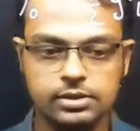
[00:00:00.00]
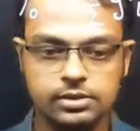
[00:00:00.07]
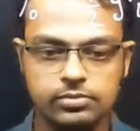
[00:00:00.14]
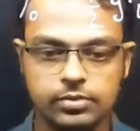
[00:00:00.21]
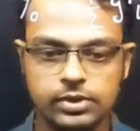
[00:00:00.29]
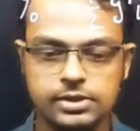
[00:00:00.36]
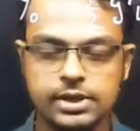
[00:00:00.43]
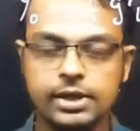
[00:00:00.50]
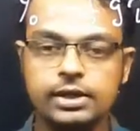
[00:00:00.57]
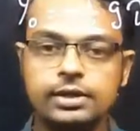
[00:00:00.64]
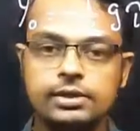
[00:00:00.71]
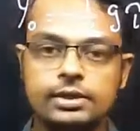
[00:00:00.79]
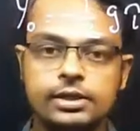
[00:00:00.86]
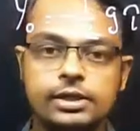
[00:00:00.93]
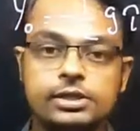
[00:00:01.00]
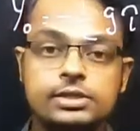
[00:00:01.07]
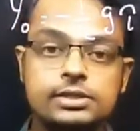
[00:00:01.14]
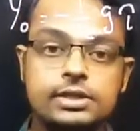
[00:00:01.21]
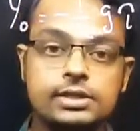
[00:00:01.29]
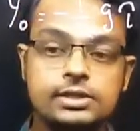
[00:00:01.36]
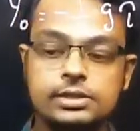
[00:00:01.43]
What is that? The
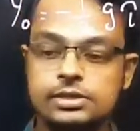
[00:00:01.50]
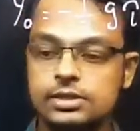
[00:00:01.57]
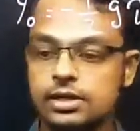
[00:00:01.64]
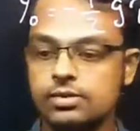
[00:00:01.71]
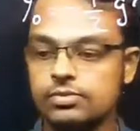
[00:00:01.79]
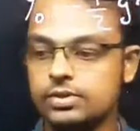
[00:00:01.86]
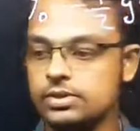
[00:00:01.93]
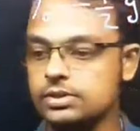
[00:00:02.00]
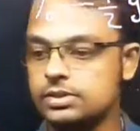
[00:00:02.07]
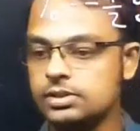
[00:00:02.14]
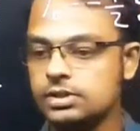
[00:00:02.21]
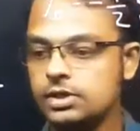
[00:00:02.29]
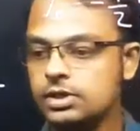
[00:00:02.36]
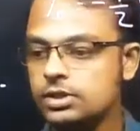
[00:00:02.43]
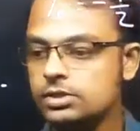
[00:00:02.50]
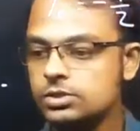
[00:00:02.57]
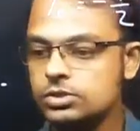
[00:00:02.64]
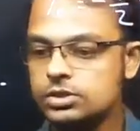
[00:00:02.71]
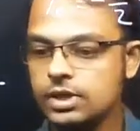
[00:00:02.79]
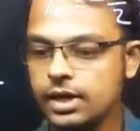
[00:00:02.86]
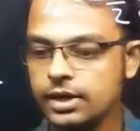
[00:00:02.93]
distance traversed. So
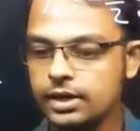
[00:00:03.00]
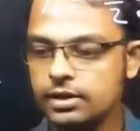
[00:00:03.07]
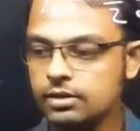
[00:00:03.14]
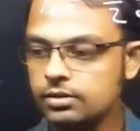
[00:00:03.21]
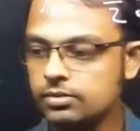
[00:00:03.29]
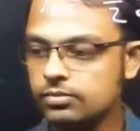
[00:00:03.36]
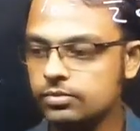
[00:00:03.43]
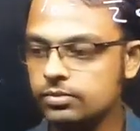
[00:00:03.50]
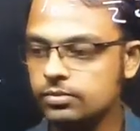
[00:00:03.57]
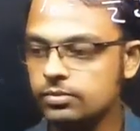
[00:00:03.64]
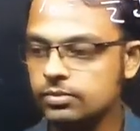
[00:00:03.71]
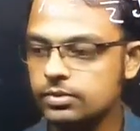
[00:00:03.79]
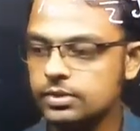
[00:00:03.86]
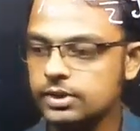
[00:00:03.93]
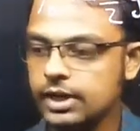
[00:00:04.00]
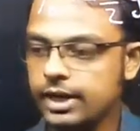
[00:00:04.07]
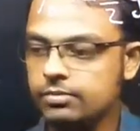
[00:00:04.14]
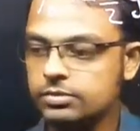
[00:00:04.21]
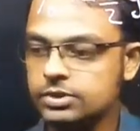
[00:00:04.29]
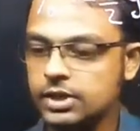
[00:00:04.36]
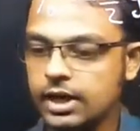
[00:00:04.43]

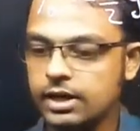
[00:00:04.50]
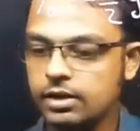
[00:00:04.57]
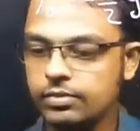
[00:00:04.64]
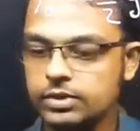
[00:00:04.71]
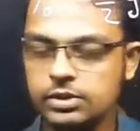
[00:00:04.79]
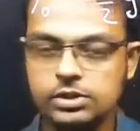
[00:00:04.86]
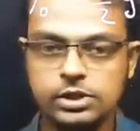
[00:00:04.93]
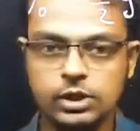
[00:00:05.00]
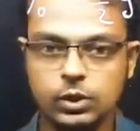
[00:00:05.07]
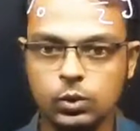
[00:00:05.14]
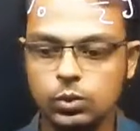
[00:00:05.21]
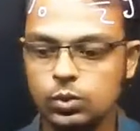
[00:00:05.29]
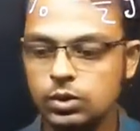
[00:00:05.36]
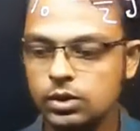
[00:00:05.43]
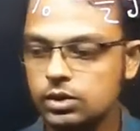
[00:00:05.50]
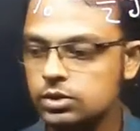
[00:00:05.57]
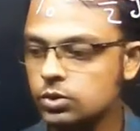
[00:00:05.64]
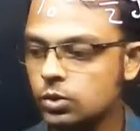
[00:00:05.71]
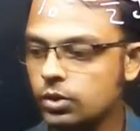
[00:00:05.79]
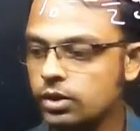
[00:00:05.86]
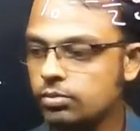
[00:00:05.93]
time starting with the 0.
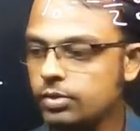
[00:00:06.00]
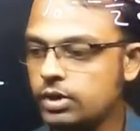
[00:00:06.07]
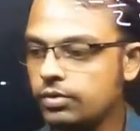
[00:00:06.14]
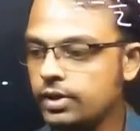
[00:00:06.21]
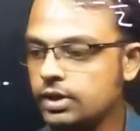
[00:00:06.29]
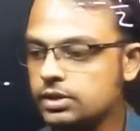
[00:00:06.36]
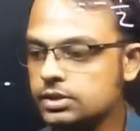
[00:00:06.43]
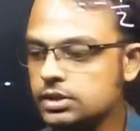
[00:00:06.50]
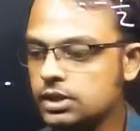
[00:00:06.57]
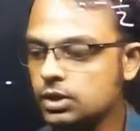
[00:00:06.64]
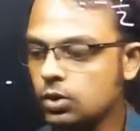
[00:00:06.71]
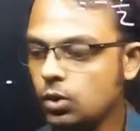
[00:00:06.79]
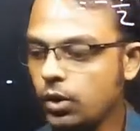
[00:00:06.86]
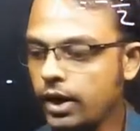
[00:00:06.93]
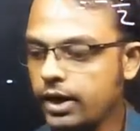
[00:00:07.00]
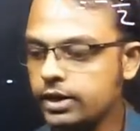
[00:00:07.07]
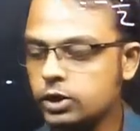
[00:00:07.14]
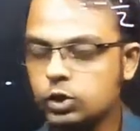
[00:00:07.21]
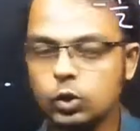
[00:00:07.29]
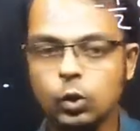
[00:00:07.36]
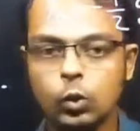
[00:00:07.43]
So in between 0
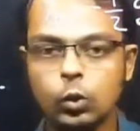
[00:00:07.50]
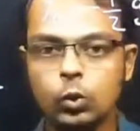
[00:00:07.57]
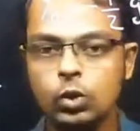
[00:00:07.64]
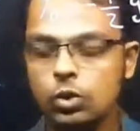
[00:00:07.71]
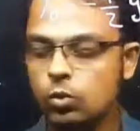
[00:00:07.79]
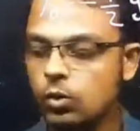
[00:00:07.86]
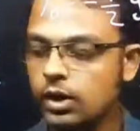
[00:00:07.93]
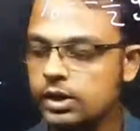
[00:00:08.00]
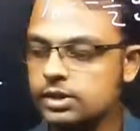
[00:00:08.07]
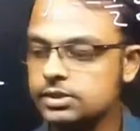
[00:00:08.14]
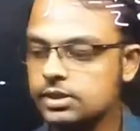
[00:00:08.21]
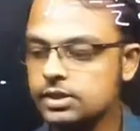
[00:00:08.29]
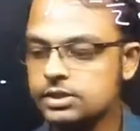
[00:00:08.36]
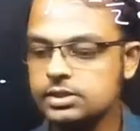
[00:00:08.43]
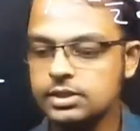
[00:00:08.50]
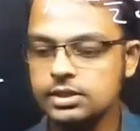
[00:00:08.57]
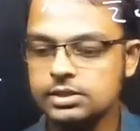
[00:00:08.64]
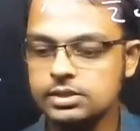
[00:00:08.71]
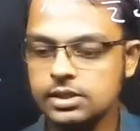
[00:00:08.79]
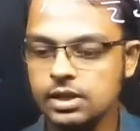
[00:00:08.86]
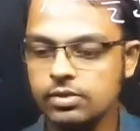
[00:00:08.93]
and 2, what is the
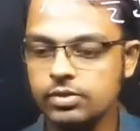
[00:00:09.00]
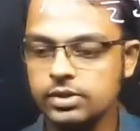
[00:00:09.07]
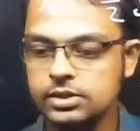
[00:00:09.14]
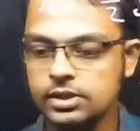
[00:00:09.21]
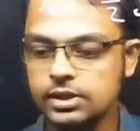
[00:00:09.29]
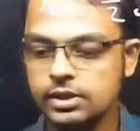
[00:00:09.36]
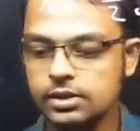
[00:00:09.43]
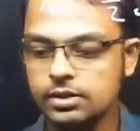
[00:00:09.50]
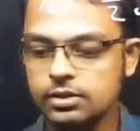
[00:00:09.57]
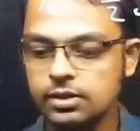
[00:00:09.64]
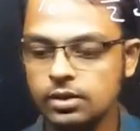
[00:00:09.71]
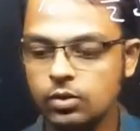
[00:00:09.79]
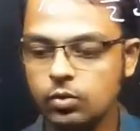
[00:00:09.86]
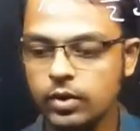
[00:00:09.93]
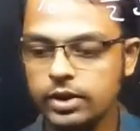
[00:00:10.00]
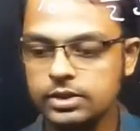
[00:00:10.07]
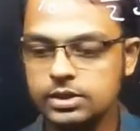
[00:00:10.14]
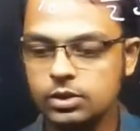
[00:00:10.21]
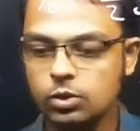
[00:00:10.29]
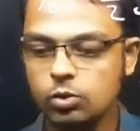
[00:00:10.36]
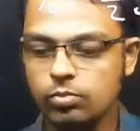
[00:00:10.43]
distance traversed here?
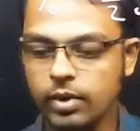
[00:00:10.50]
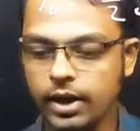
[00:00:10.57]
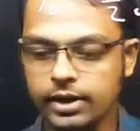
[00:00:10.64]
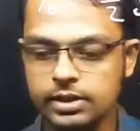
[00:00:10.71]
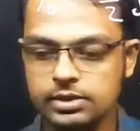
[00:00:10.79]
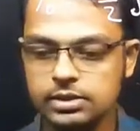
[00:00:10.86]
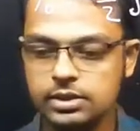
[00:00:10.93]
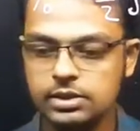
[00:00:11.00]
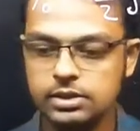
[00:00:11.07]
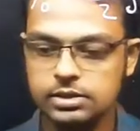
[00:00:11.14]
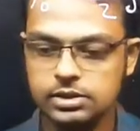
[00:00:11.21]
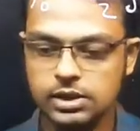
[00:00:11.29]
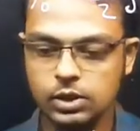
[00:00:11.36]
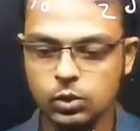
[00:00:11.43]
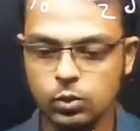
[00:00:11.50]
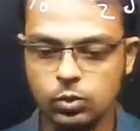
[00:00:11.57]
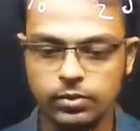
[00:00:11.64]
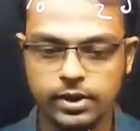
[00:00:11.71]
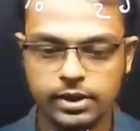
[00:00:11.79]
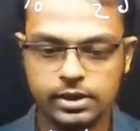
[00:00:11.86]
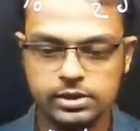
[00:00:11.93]
y0 minus 0,
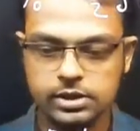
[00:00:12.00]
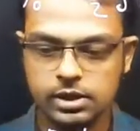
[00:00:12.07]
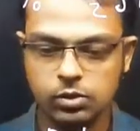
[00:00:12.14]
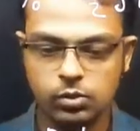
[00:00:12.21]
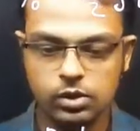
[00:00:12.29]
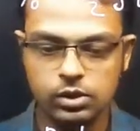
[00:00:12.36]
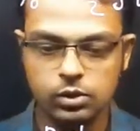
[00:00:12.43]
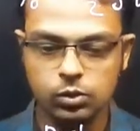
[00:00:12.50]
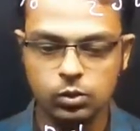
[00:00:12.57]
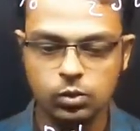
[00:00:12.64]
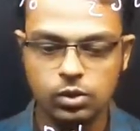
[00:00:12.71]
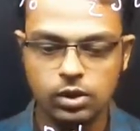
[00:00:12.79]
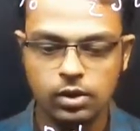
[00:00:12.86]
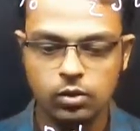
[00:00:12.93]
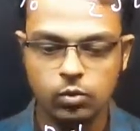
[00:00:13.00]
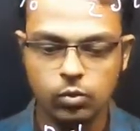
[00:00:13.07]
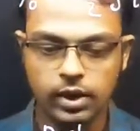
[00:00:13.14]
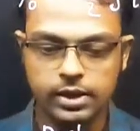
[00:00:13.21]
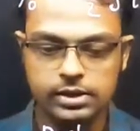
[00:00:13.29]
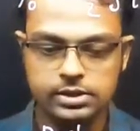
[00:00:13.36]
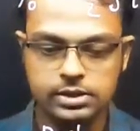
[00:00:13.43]
that is equal to
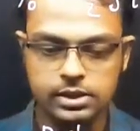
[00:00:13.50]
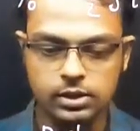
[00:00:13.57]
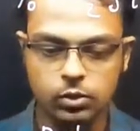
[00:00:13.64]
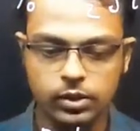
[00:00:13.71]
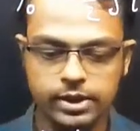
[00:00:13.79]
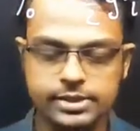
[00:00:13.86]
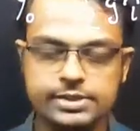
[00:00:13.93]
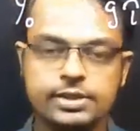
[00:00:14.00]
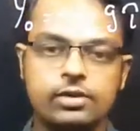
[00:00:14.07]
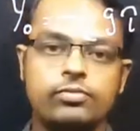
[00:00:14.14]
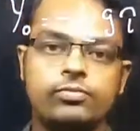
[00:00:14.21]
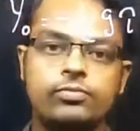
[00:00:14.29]
y0 itself.